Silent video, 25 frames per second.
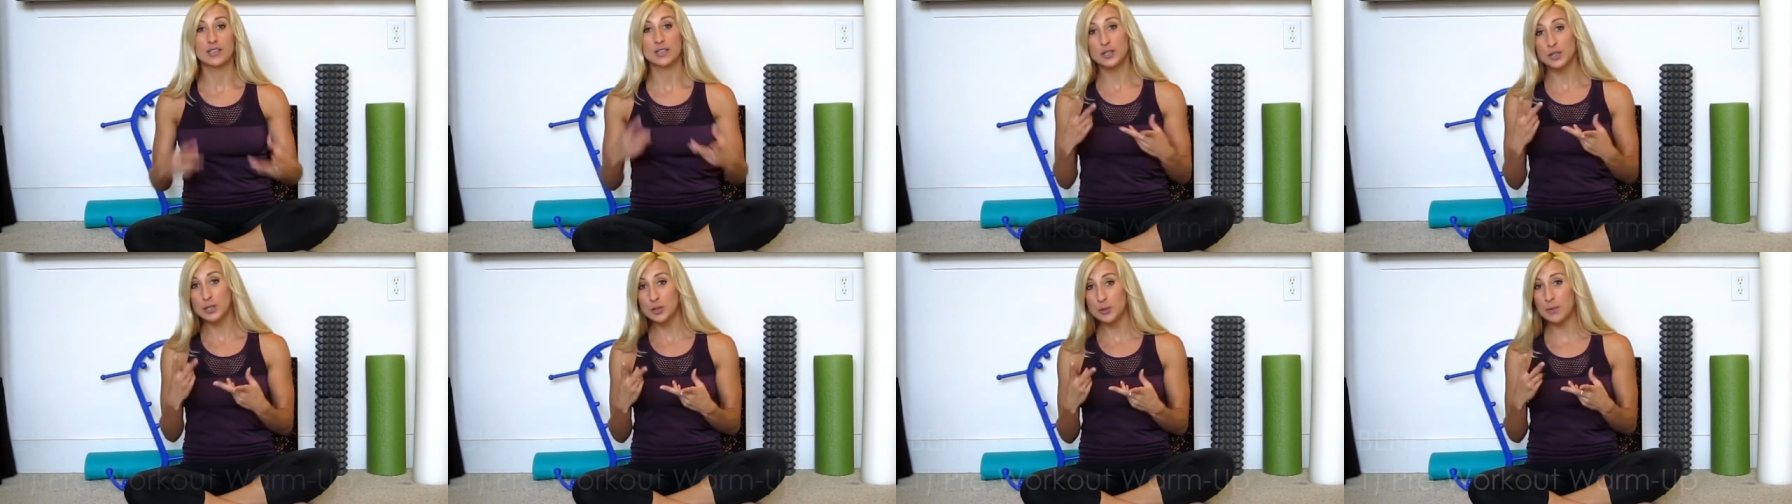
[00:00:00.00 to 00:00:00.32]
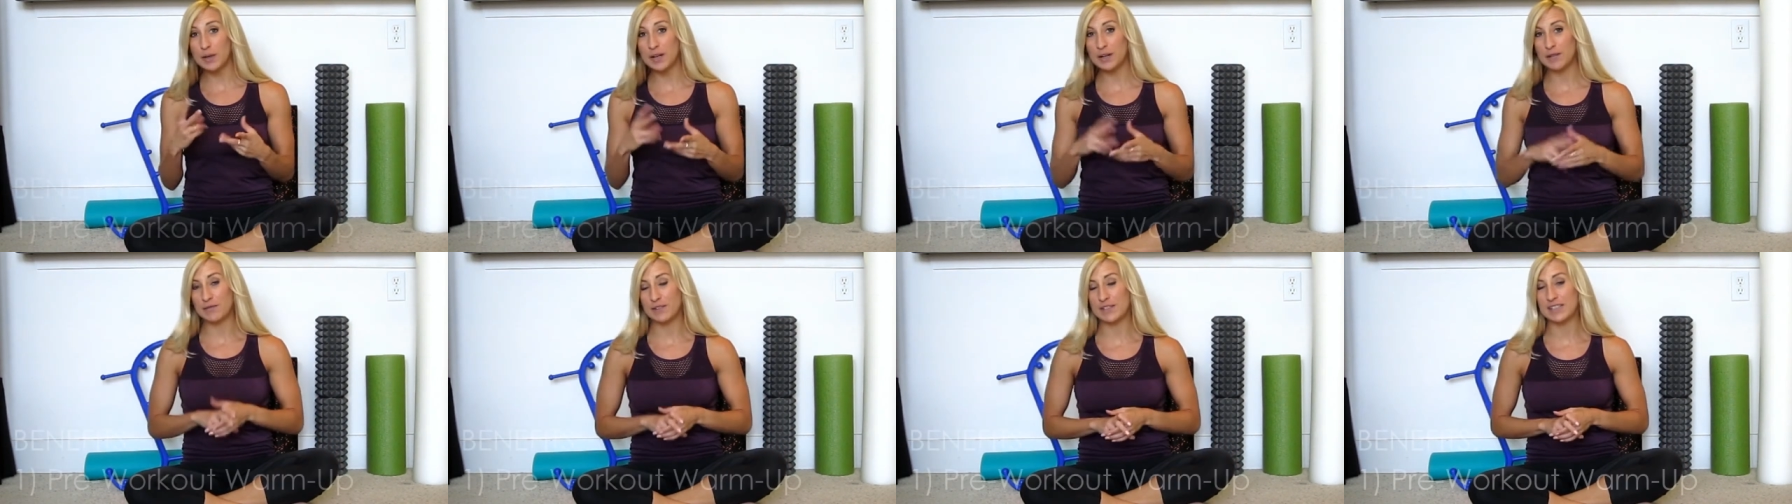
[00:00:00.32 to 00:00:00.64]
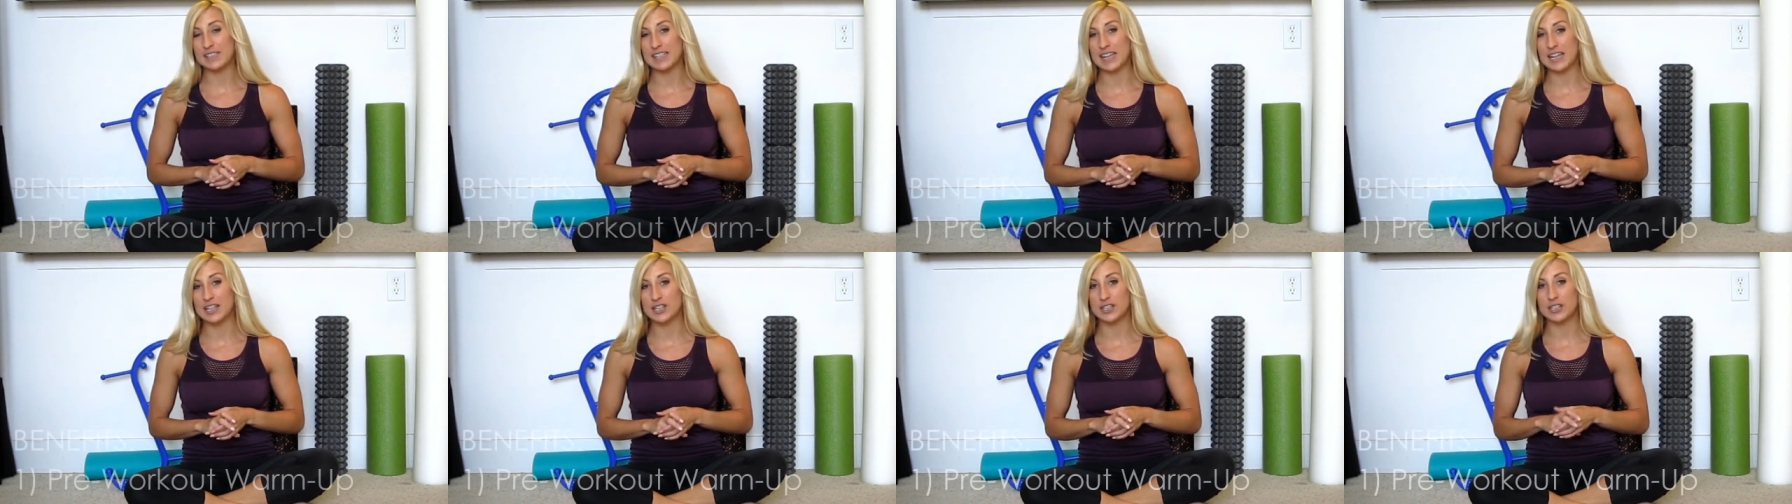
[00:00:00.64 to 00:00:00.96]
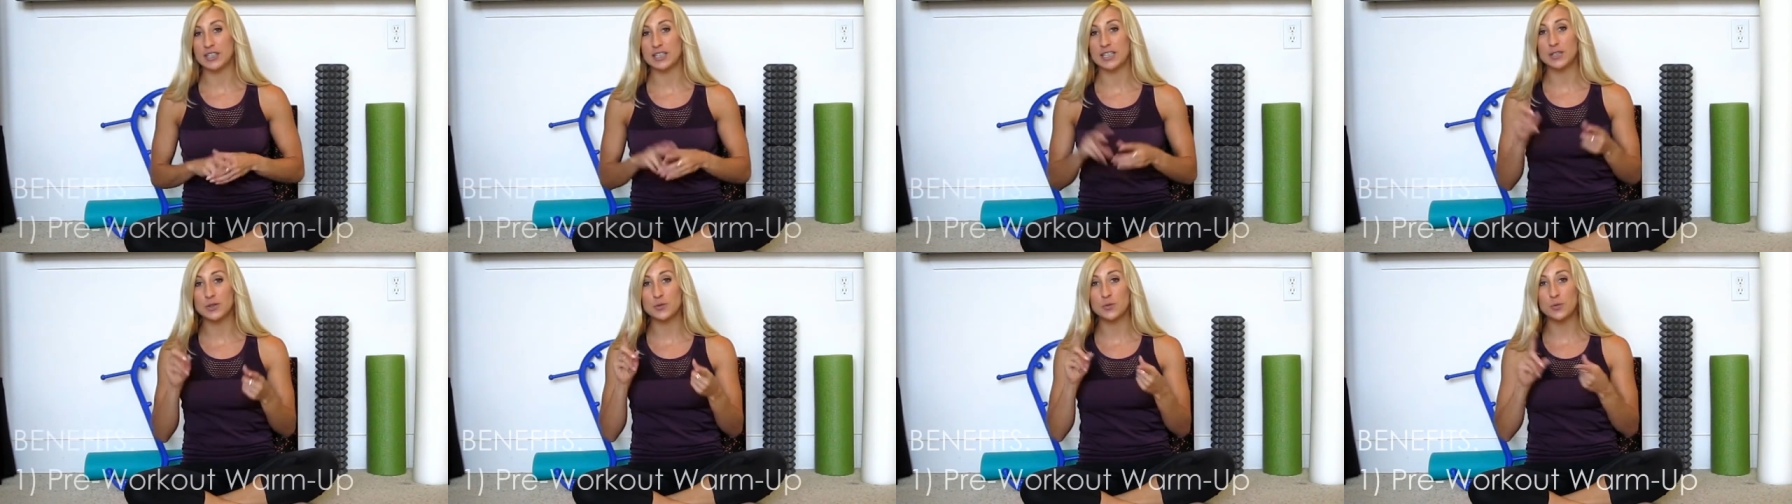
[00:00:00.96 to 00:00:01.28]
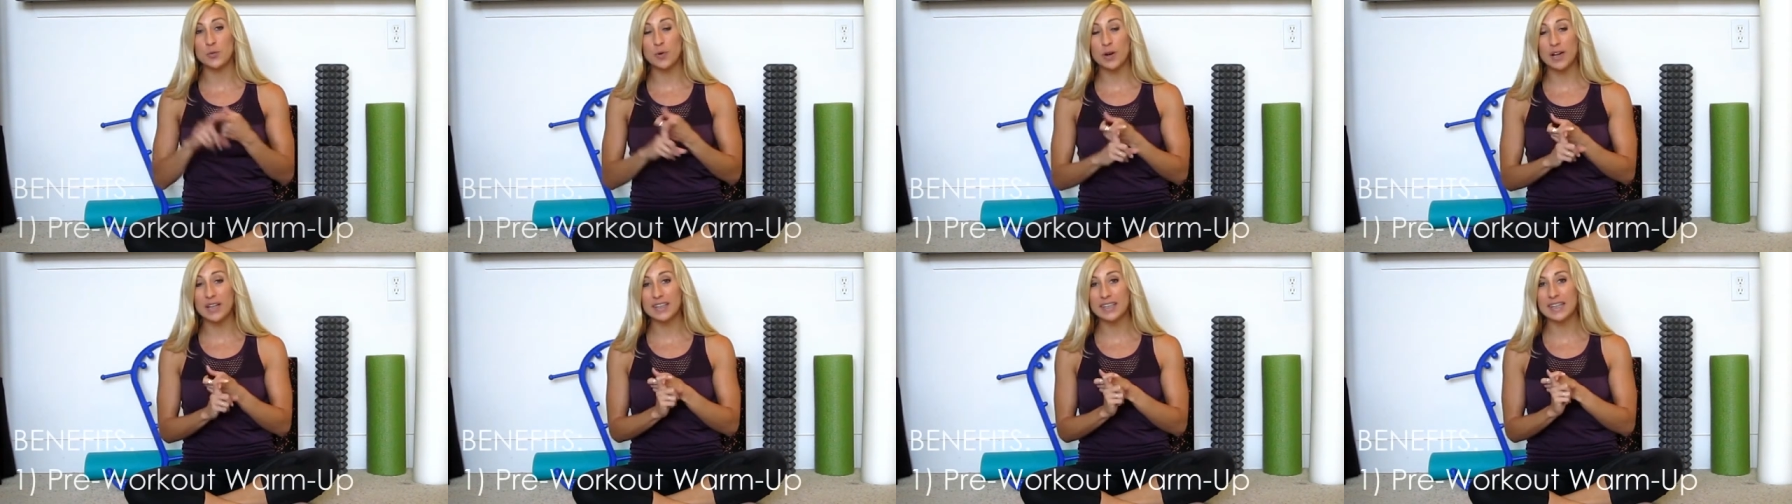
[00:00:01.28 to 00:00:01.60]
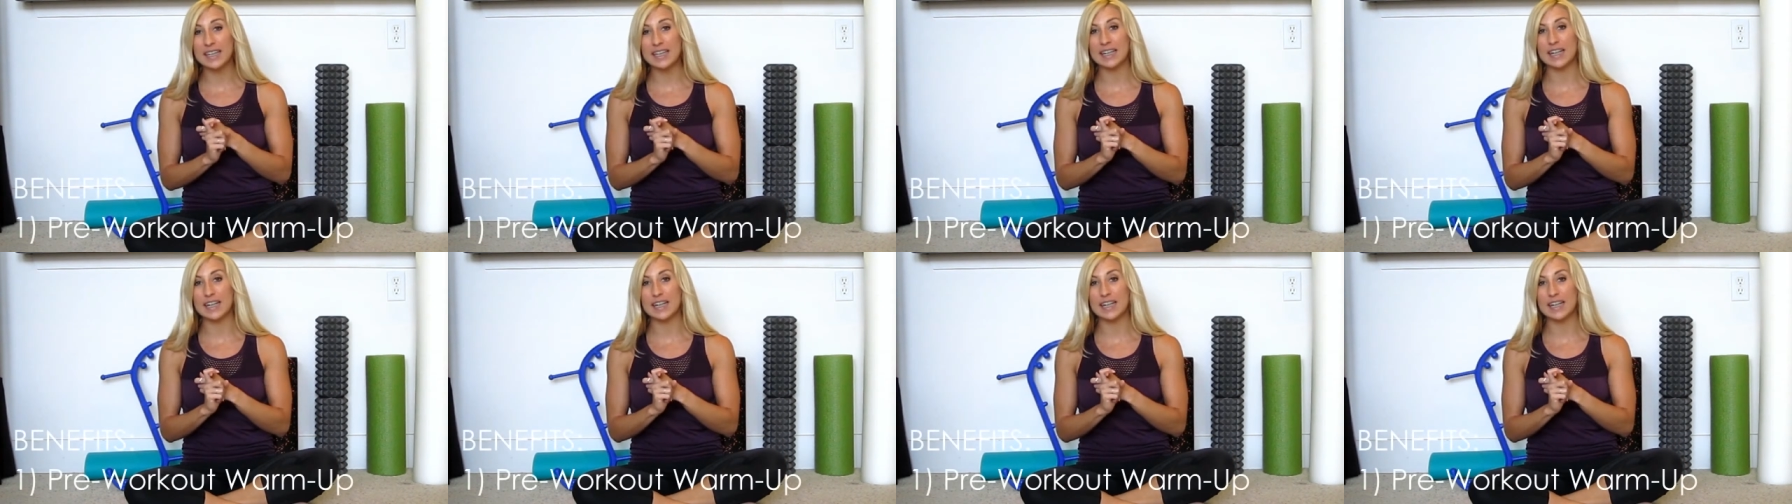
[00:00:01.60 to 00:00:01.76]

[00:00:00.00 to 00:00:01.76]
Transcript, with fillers: two benefits actually, is one, they